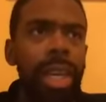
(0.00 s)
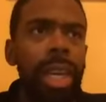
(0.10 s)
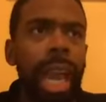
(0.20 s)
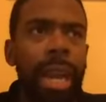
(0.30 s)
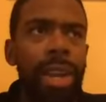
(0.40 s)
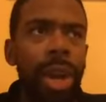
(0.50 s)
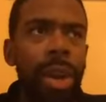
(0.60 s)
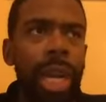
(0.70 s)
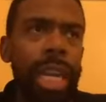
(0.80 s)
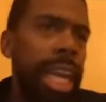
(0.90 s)
and you know,
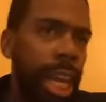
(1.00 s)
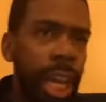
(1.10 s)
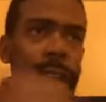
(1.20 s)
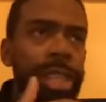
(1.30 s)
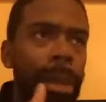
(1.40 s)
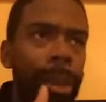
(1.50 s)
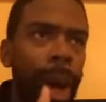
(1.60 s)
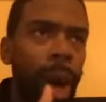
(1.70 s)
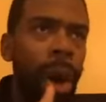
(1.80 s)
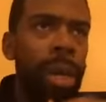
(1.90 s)
and he guns the
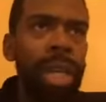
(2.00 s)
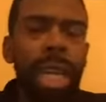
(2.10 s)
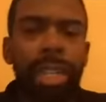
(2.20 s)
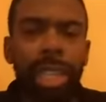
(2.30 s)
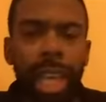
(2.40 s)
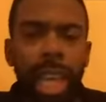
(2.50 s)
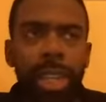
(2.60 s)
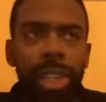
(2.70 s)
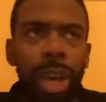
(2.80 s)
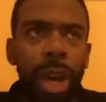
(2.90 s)
ball into the end
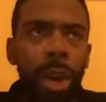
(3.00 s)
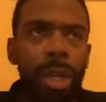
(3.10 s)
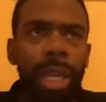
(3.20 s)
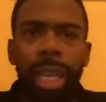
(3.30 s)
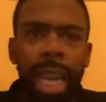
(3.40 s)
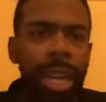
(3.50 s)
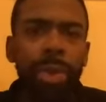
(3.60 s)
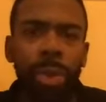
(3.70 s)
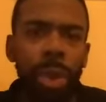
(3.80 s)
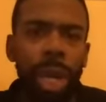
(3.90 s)
zone, and he
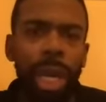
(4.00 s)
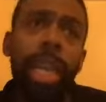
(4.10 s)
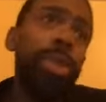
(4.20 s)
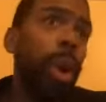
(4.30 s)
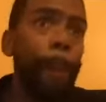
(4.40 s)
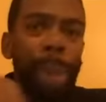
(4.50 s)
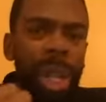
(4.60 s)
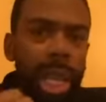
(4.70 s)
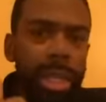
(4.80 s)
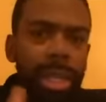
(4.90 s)
threw a he threw a
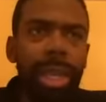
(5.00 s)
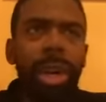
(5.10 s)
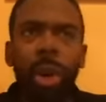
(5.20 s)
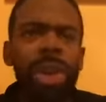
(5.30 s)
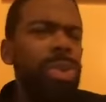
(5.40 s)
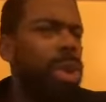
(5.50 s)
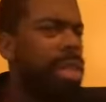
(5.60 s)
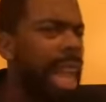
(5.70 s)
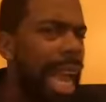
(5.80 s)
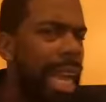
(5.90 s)
bullet or he threw a
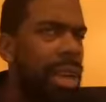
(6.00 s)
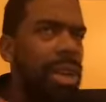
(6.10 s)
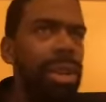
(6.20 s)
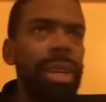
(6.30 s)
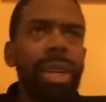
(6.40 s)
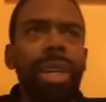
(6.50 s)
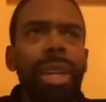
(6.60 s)
dagger,